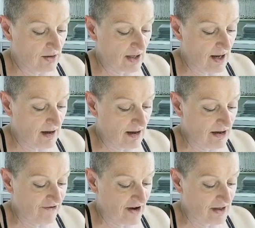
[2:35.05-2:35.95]
And I
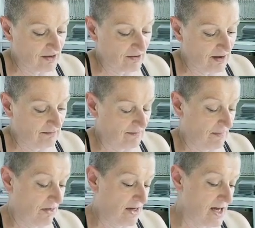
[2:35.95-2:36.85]
find
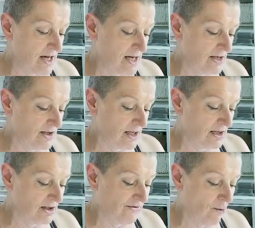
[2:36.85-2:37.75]
the
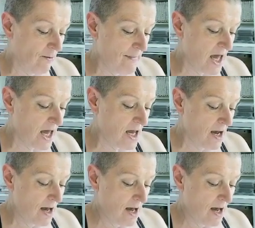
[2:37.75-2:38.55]
easiest for me